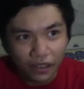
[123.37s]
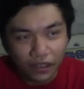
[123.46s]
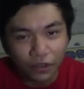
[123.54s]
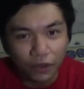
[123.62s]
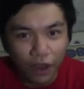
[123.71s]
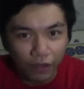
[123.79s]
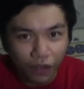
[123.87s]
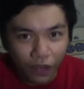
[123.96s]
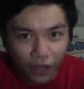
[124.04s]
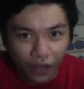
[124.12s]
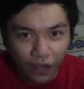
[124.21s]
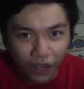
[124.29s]

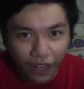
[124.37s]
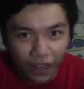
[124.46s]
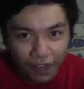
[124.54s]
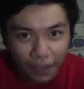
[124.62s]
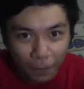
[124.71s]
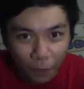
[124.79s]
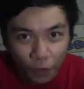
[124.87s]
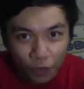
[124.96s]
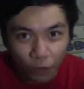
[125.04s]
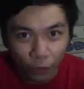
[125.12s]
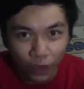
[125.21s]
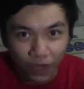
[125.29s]
whoever gets the most
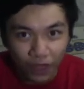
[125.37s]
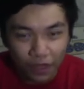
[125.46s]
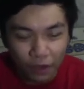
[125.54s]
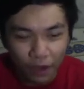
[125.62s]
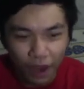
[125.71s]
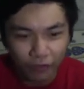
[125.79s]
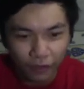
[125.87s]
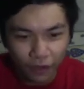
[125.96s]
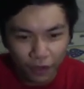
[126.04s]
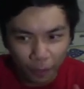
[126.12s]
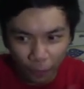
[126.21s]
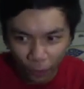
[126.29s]
wins, whoever
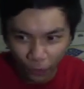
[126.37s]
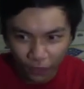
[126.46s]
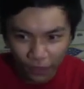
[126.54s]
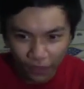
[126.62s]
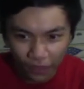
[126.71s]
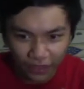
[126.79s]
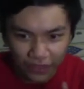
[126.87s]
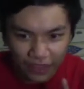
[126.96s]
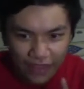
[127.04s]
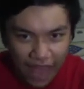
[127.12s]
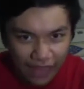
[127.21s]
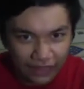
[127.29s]
supports
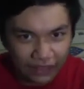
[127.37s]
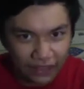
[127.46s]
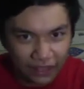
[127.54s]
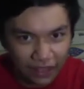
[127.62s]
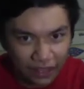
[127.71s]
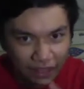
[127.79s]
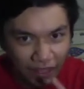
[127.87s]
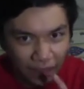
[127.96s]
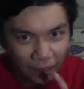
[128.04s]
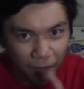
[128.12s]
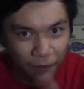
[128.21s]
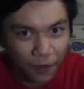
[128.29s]
that
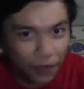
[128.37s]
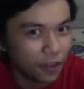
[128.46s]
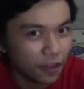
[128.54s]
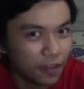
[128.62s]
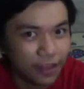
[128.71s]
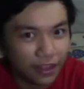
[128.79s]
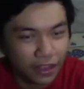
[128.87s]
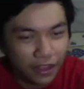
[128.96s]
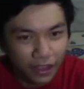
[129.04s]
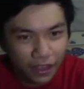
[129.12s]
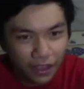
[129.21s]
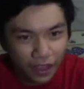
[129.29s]
person's
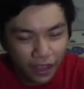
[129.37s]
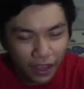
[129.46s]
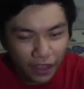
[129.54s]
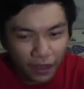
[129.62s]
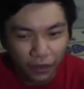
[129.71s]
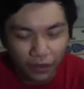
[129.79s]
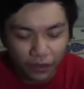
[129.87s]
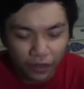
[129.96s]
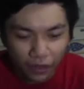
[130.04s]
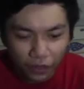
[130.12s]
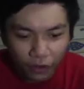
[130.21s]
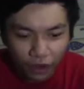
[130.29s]

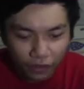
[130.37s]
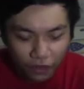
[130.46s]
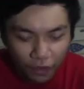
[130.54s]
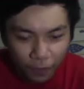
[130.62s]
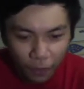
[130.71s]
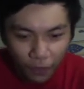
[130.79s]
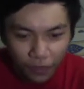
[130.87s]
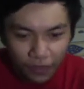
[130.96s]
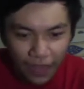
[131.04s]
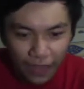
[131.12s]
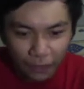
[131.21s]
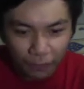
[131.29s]
whoever supports
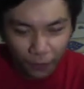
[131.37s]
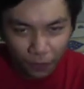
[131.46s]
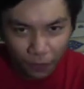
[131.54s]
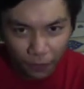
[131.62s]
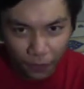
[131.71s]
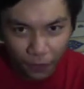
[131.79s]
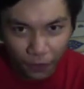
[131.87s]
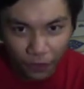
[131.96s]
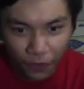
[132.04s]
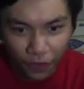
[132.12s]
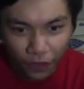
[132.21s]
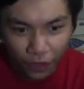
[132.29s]
that person
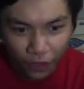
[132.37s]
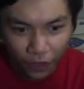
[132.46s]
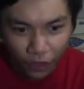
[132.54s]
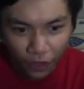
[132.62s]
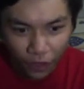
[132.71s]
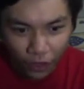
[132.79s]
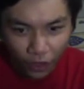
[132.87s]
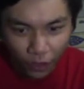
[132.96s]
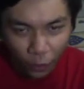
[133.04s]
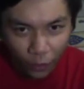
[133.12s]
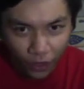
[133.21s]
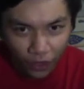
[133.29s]

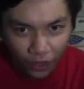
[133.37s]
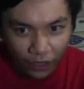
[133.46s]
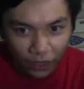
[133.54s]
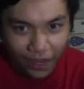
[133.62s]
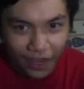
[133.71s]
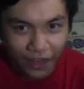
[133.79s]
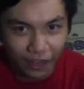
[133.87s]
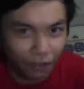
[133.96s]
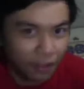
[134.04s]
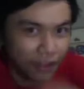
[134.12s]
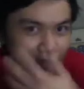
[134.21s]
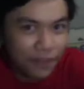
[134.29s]
will like
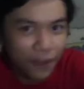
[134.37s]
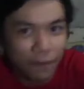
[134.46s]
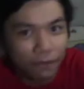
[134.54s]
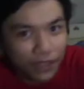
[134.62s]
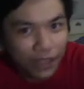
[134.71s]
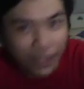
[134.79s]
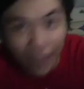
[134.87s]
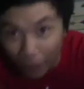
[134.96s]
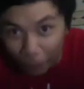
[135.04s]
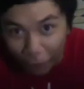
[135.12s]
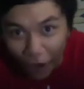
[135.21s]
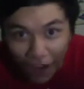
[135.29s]
receive something like
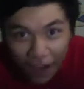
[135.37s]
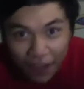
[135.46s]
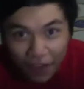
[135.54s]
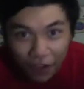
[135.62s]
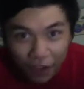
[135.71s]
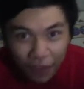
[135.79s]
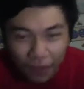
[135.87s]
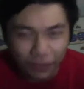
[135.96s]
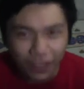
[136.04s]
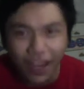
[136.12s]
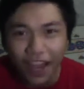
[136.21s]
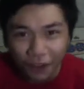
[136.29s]
a prize or
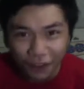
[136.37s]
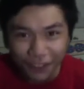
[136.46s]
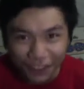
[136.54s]
something. I don't